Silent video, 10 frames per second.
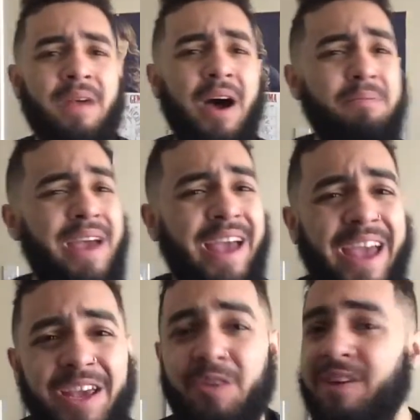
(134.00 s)
I'm
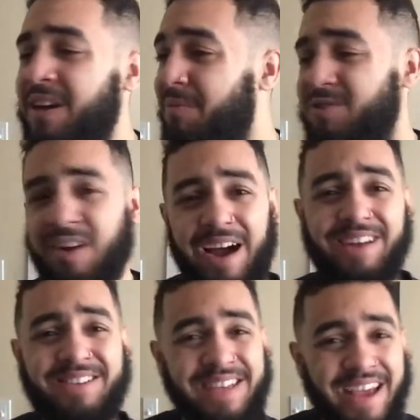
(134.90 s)
angry and I'm trying
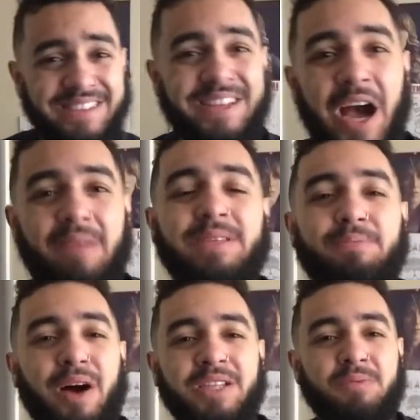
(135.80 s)
to stay as calm as
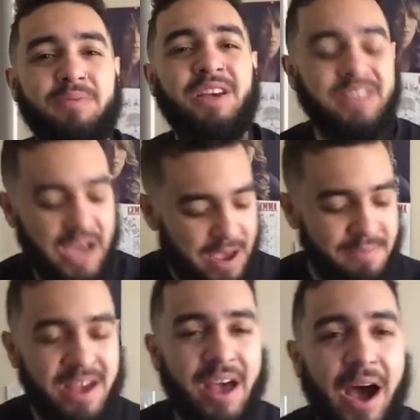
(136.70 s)
possible because I'm
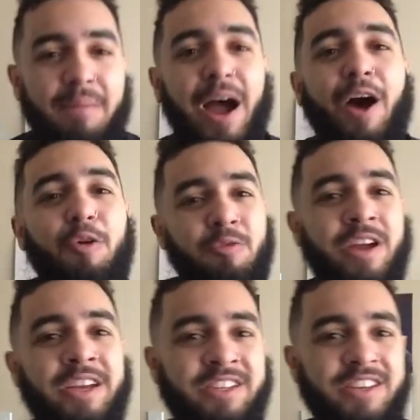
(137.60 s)

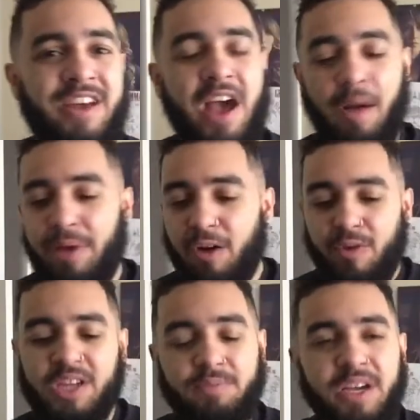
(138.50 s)
outraged. I'm
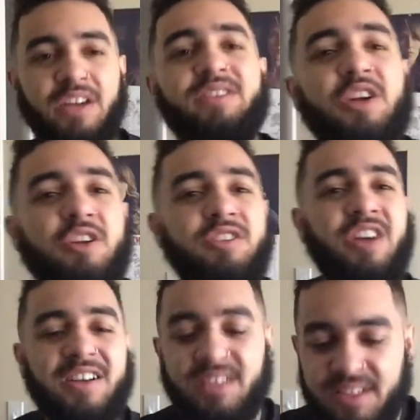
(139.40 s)
outraged because there are
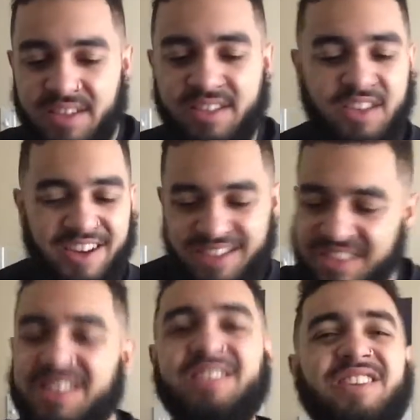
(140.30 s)
dozens and
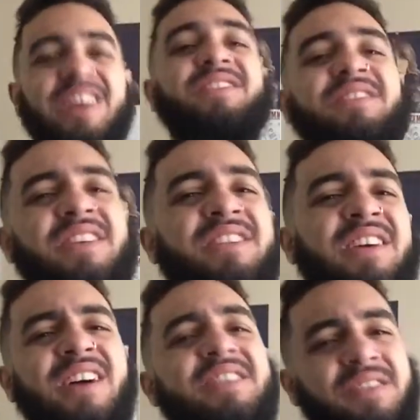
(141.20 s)
dozens and dozens and
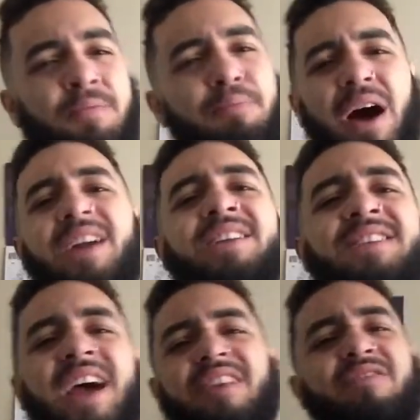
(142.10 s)
dozens of
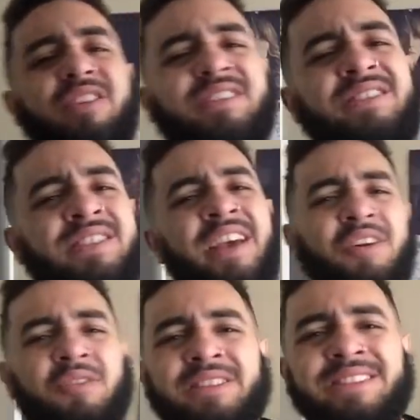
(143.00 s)
bodies every
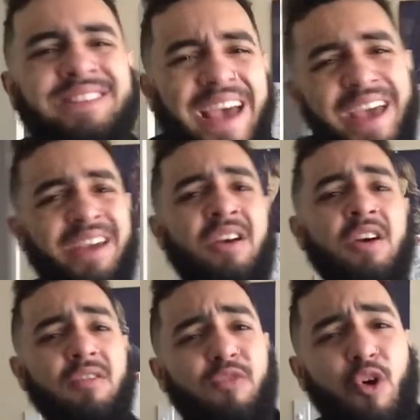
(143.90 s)
single day.
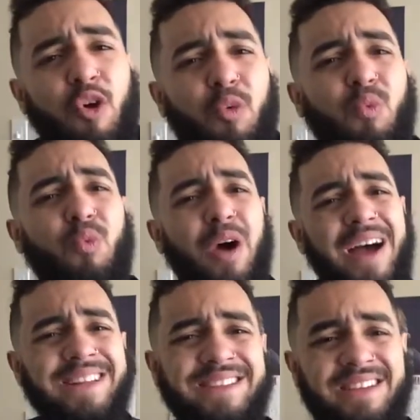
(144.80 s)
For
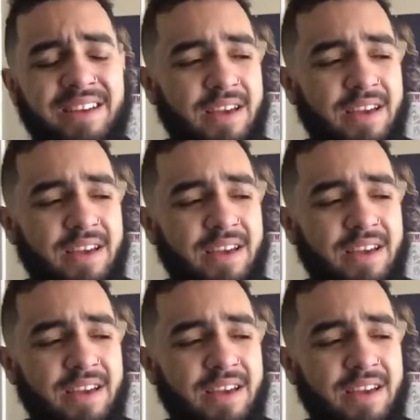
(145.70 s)
what?